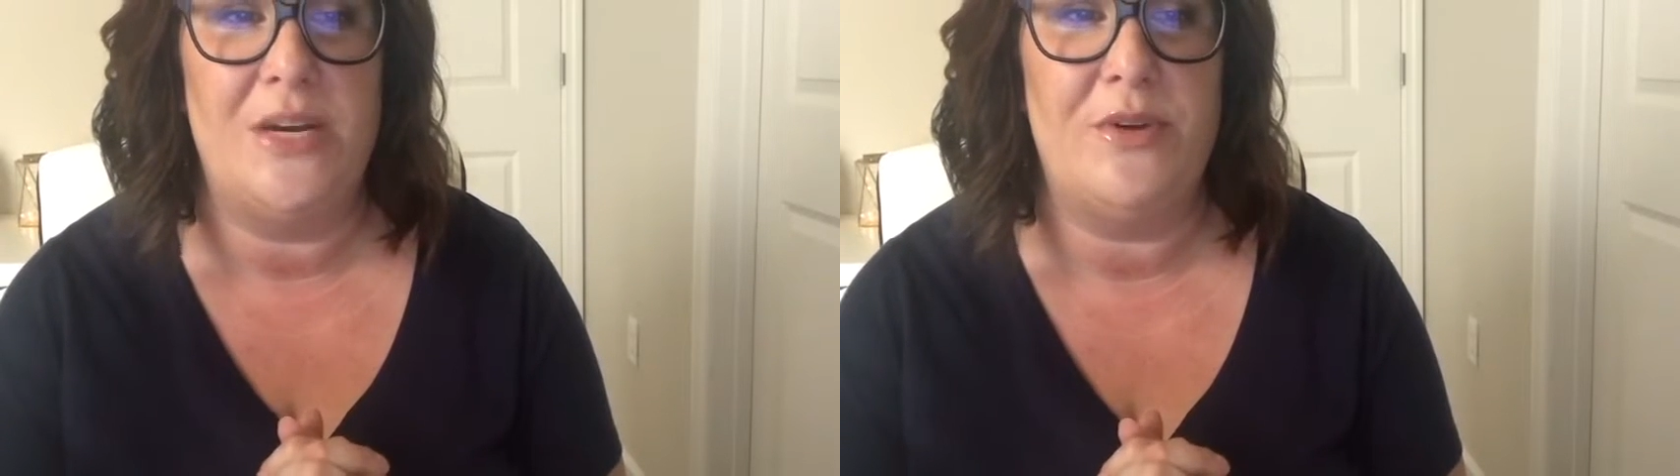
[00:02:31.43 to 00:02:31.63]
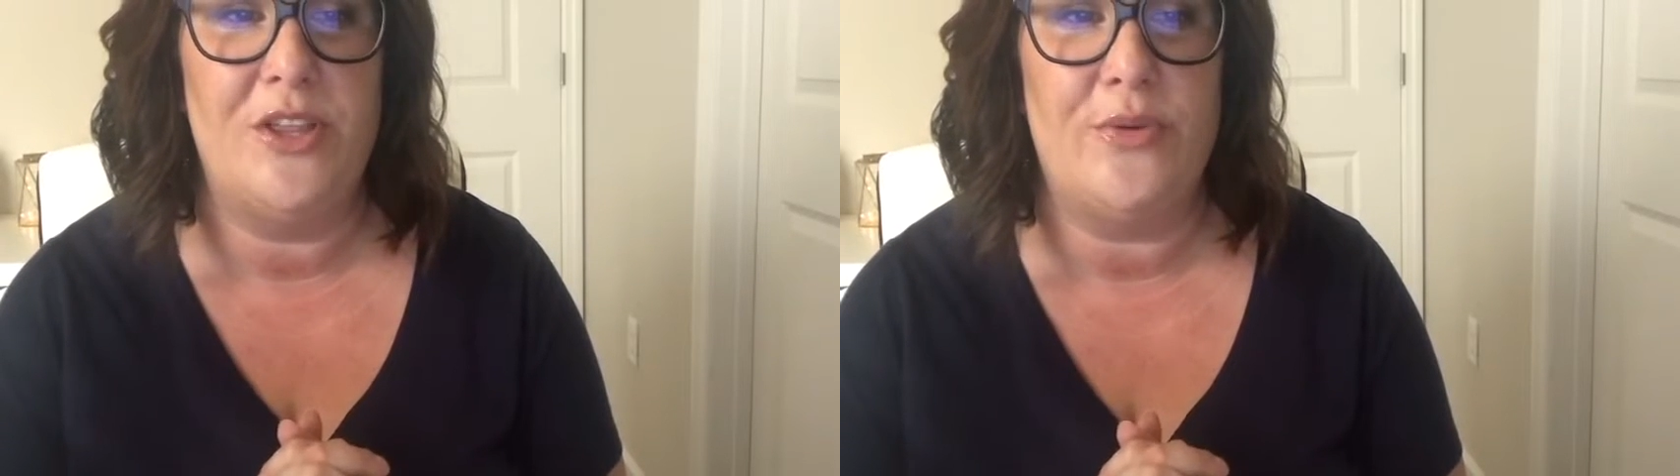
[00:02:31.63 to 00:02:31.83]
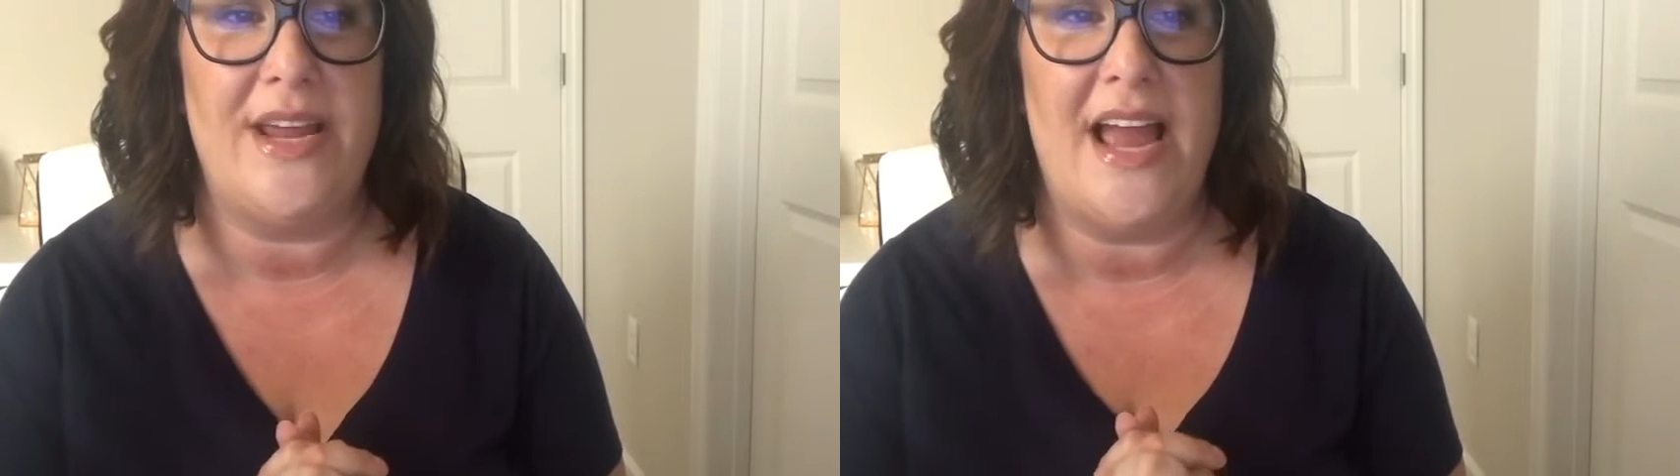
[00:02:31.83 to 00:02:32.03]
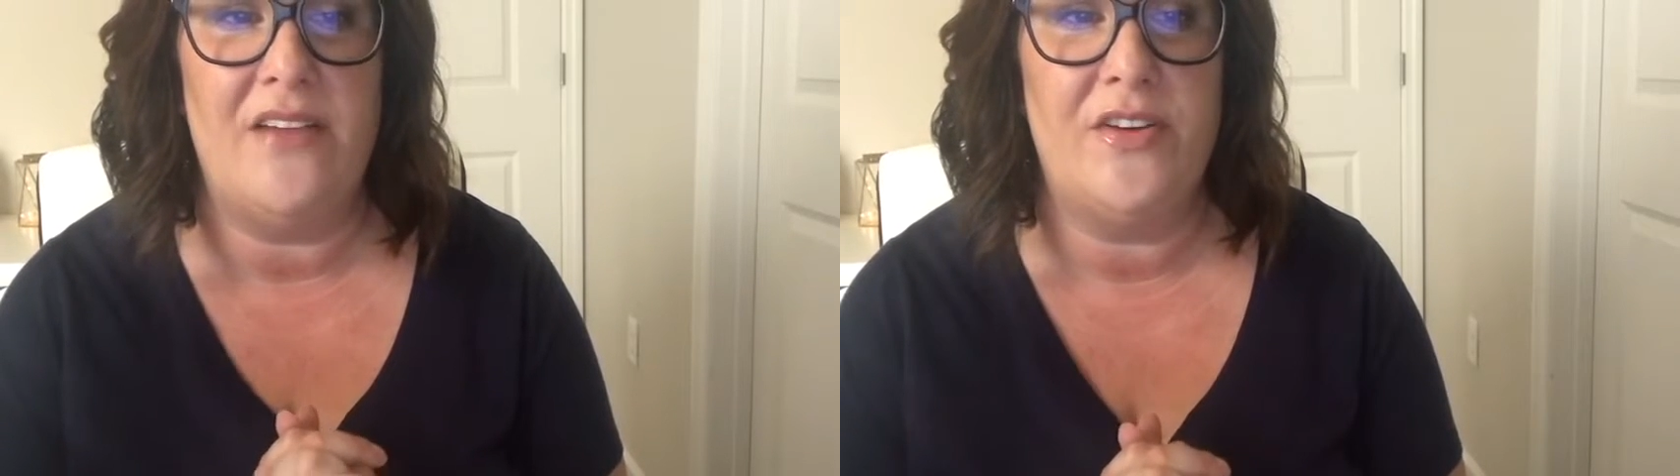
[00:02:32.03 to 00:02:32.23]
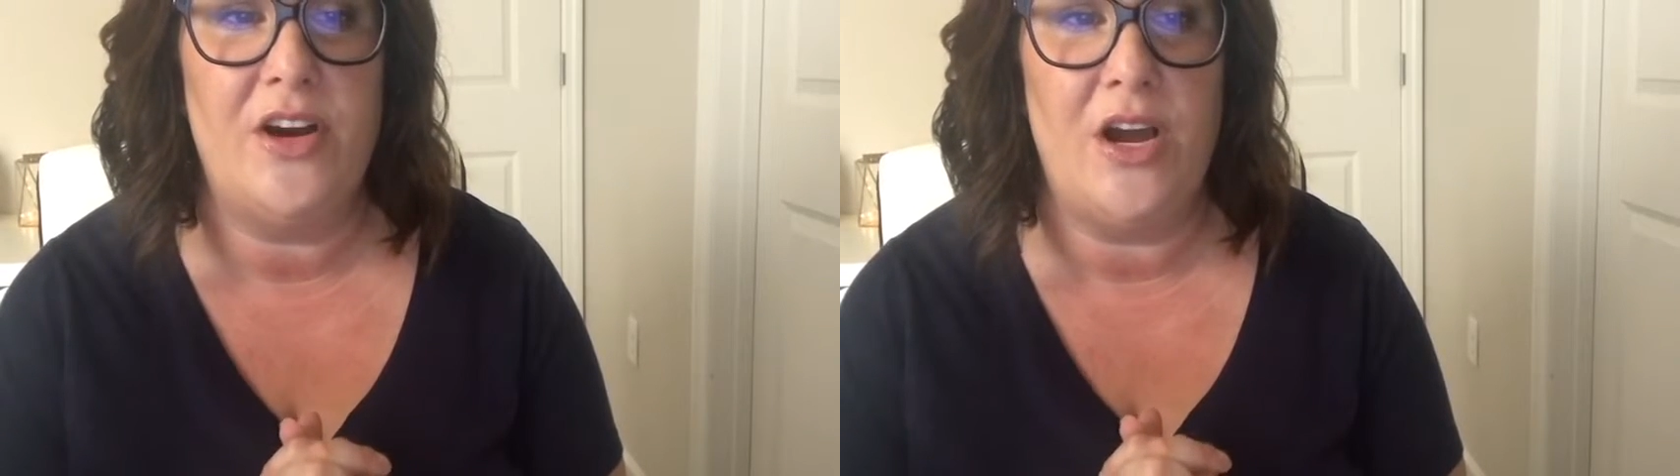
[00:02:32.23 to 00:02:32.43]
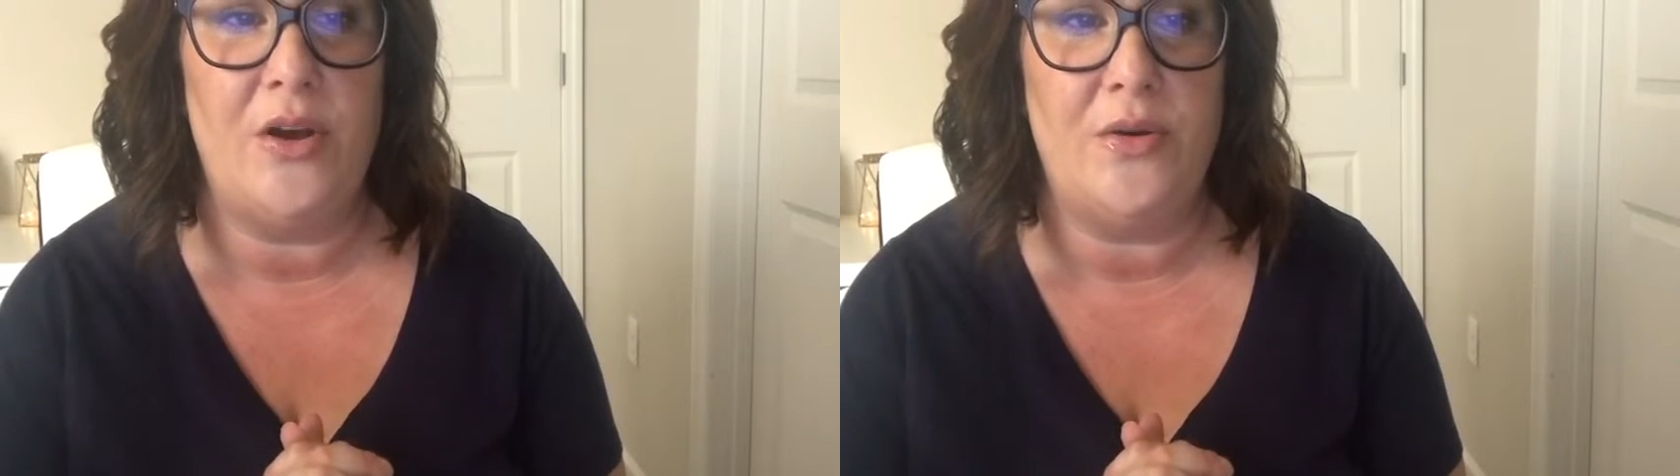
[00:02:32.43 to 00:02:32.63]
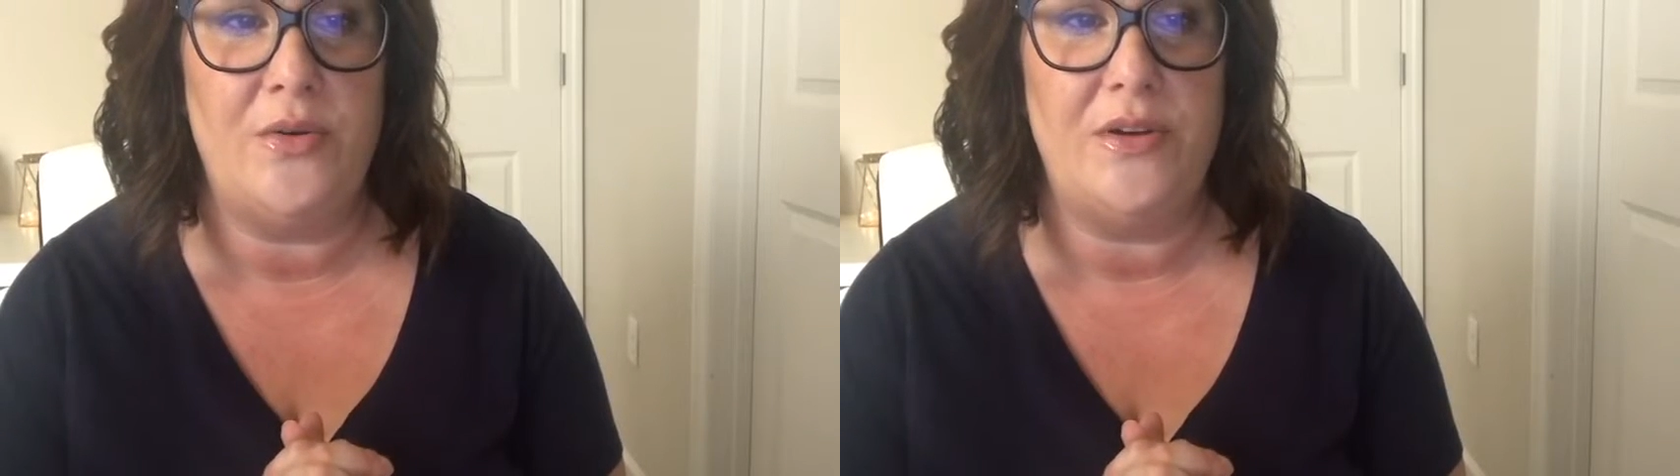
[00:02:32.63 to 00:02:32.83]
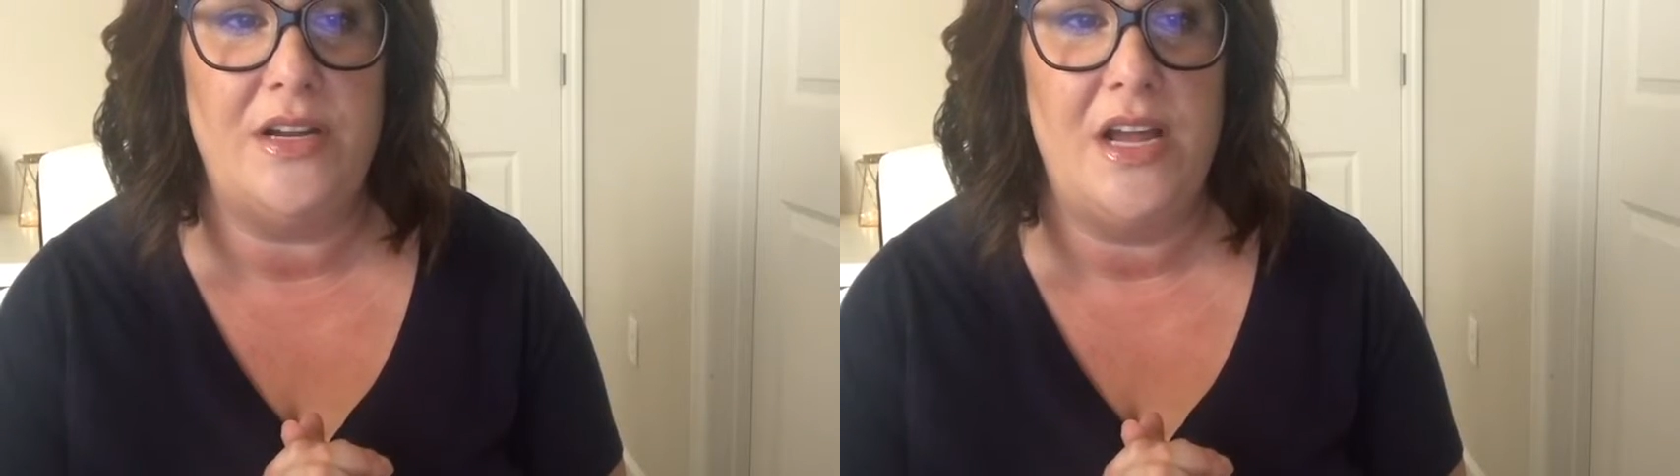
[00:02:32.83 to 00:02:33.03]
number 3, ever
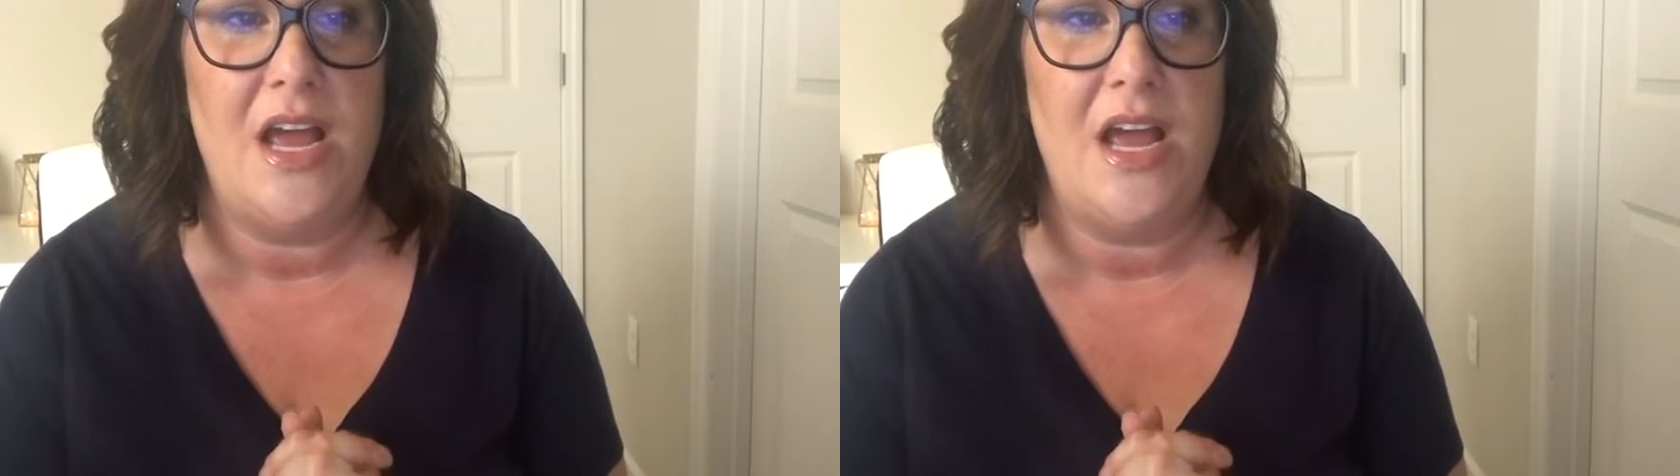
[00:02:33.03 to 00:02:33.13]
own